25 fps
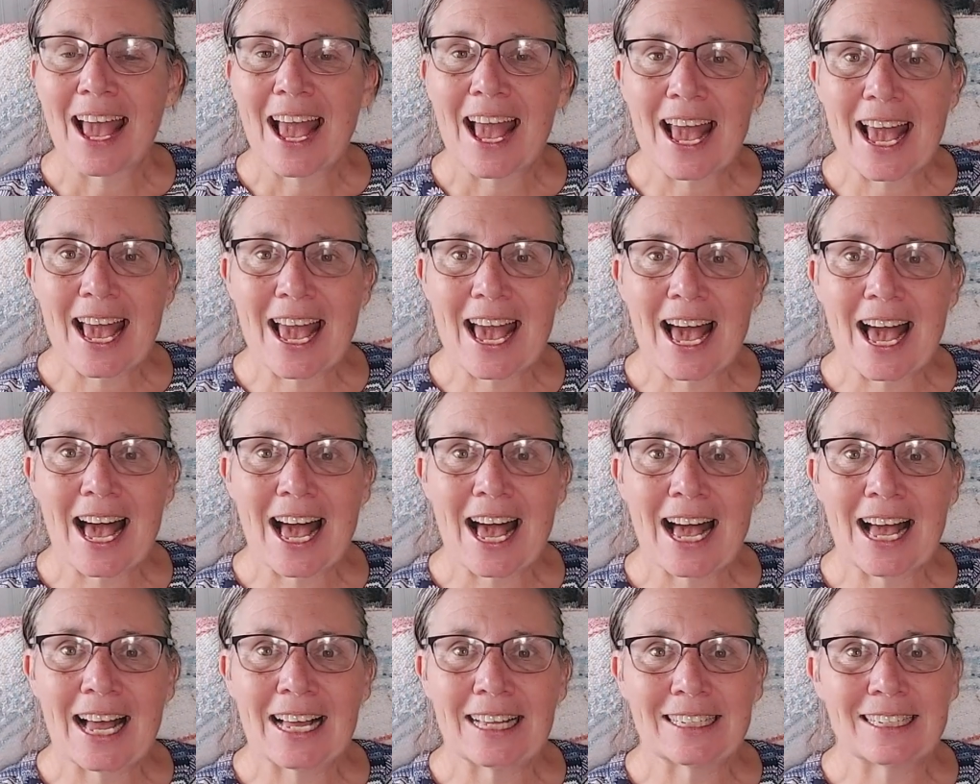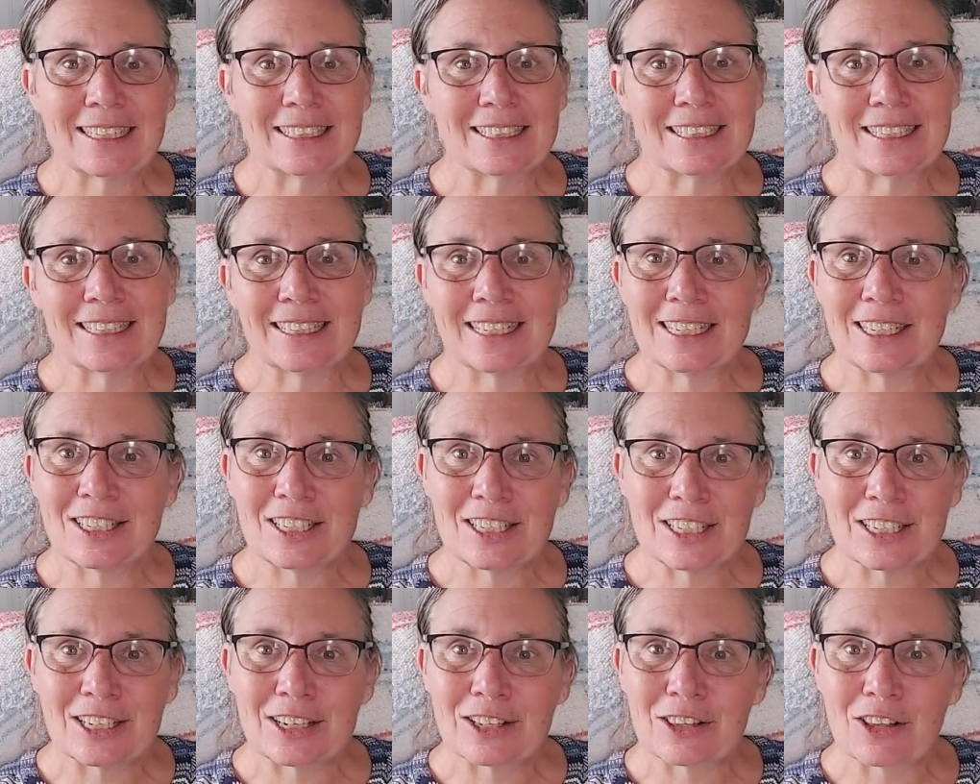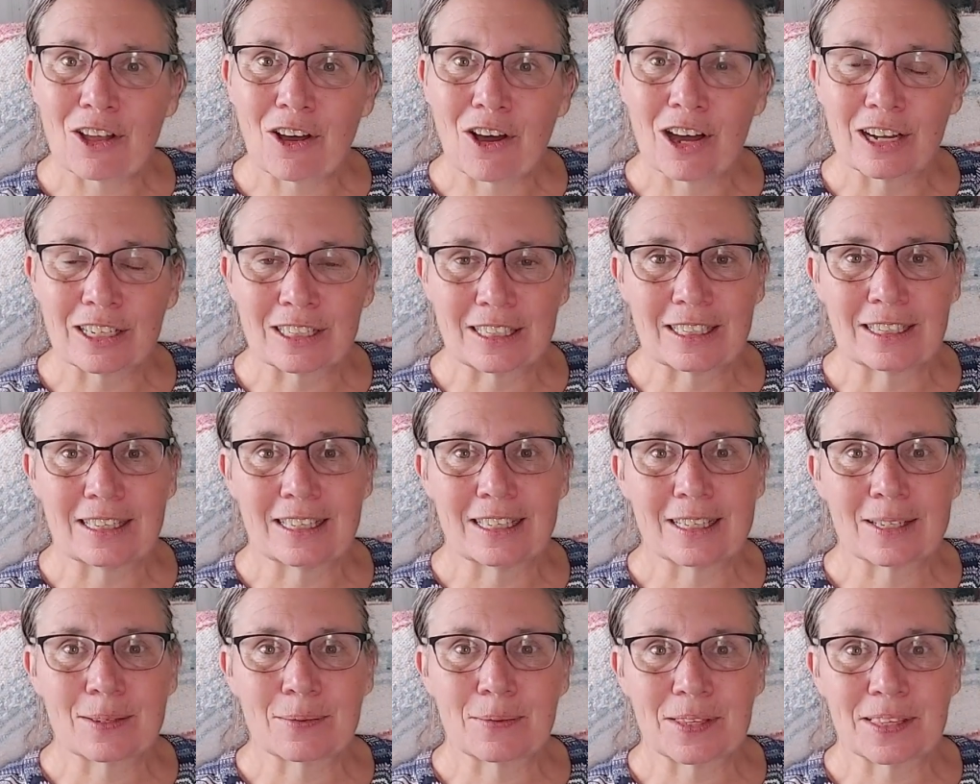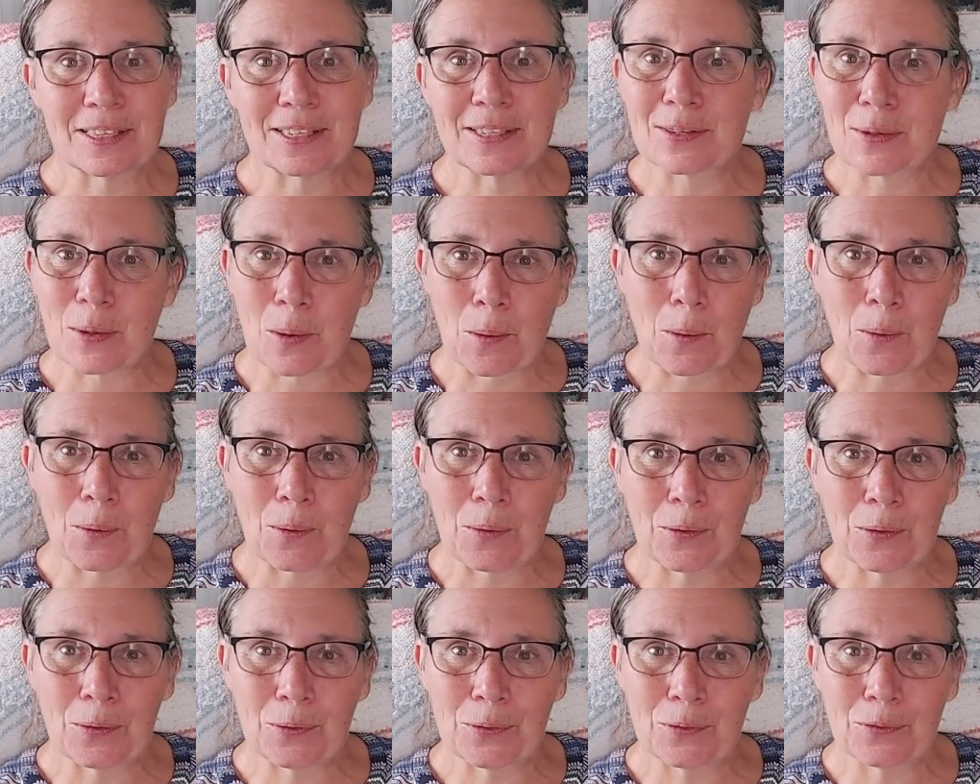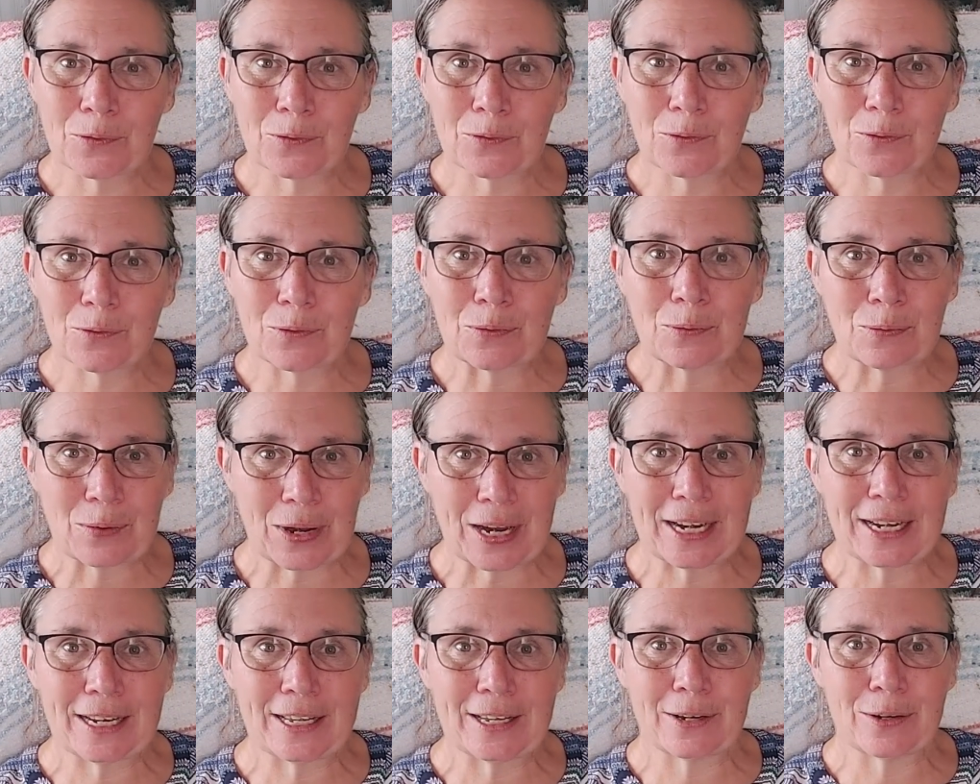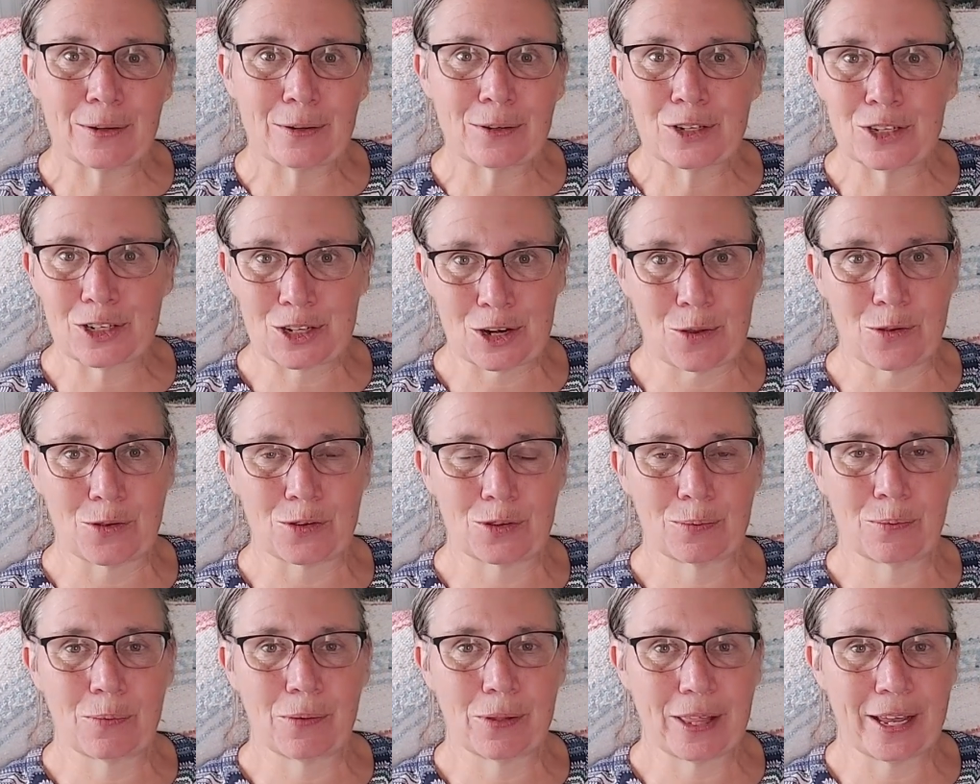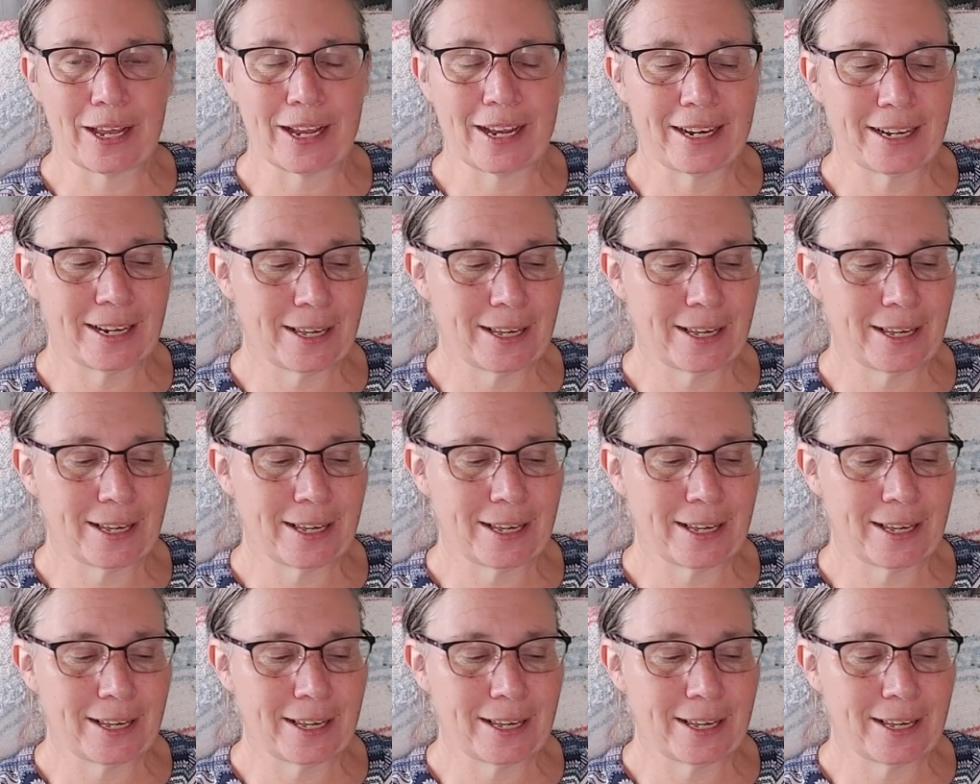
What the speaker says: and stitching along to this with this old radio shows playing.